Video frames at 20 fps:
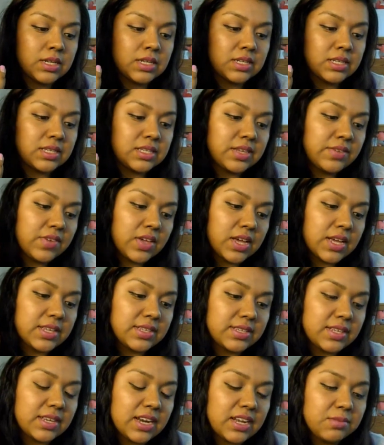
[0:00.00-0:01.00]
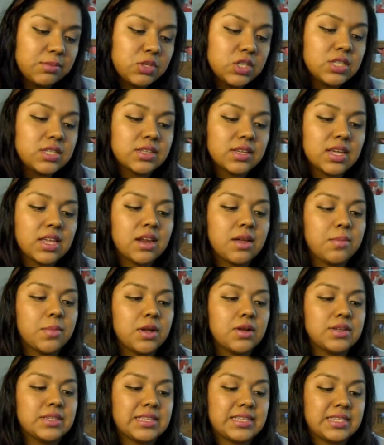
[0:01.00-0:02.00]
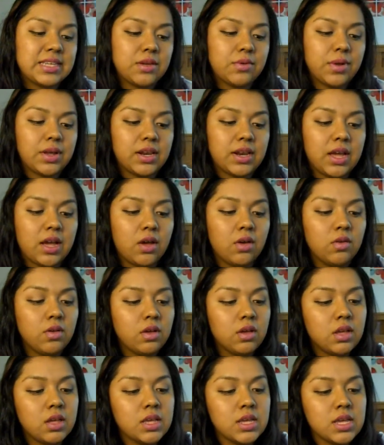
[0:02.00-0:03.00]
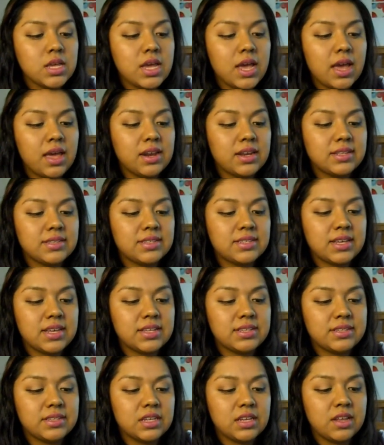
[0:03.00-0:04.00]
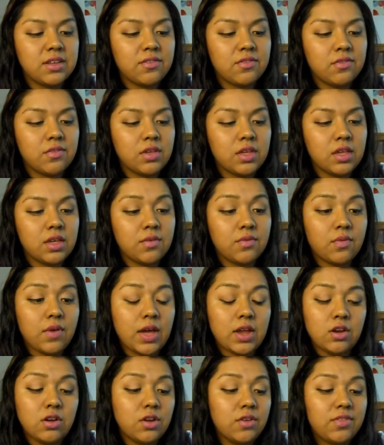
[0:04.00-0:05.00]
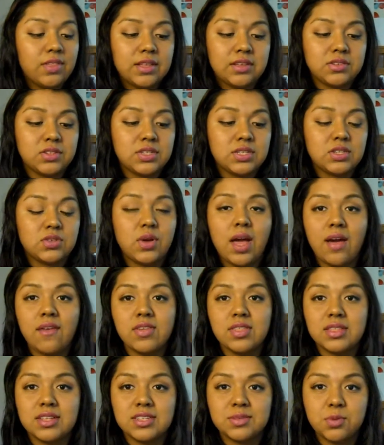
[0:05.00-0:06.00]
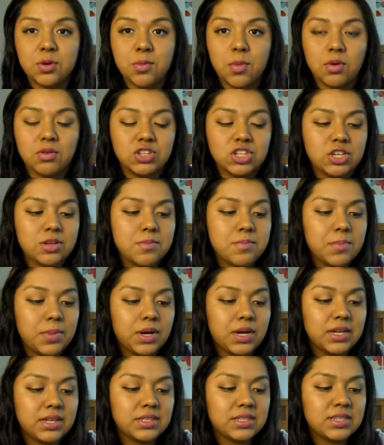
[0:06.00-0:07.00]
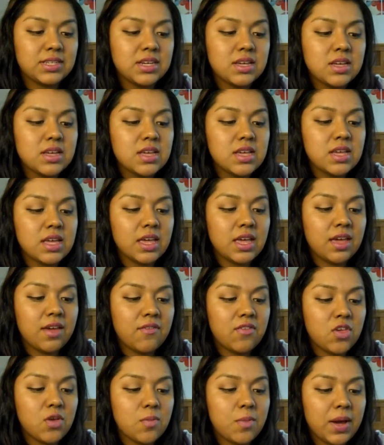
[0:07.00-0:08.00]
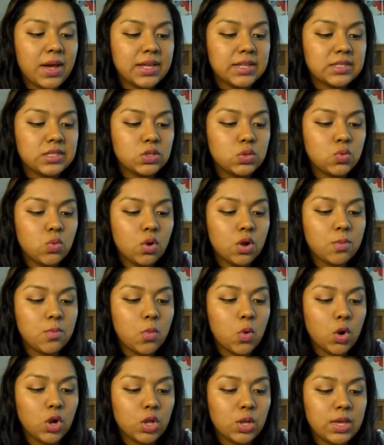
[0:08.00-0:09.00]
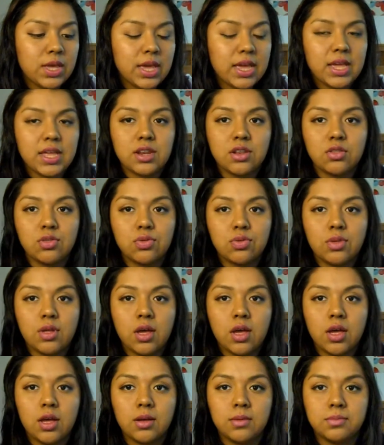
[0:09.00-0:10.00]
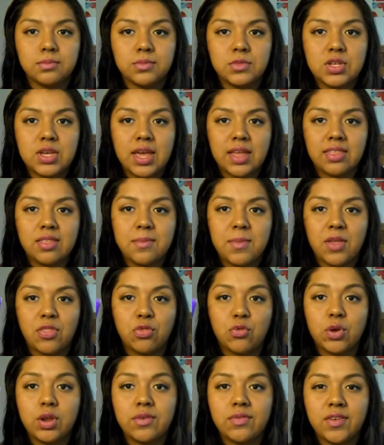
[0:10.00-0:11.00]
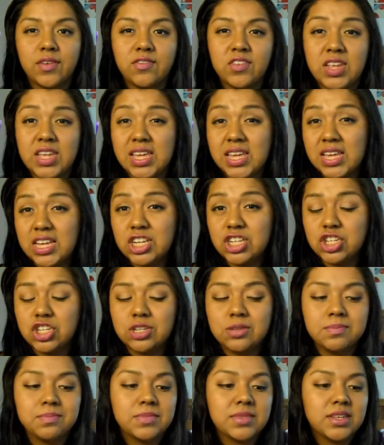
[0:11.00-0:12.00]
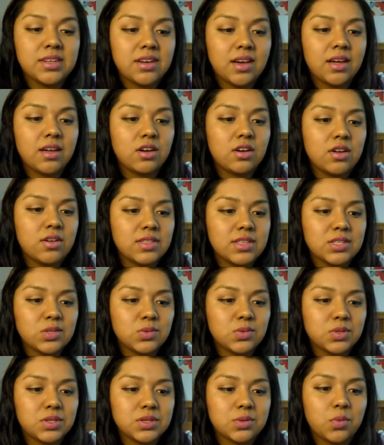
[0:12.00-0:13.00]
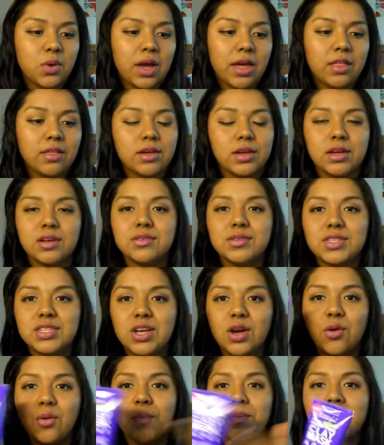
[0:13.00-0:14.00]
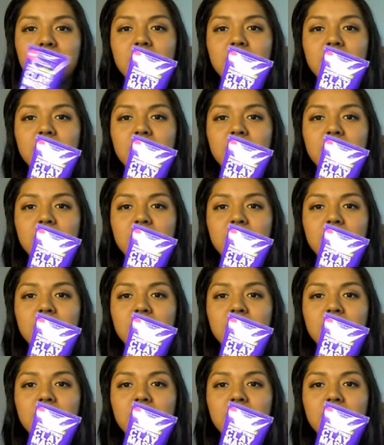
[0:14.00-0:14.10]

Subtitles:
CVS, and I'm just looking at my receipt right now, and it says, and if I don't know if they're still having this promotion, but if you buy 2 or more, you get them at $3.50 each. I don't know, this was a while ago, so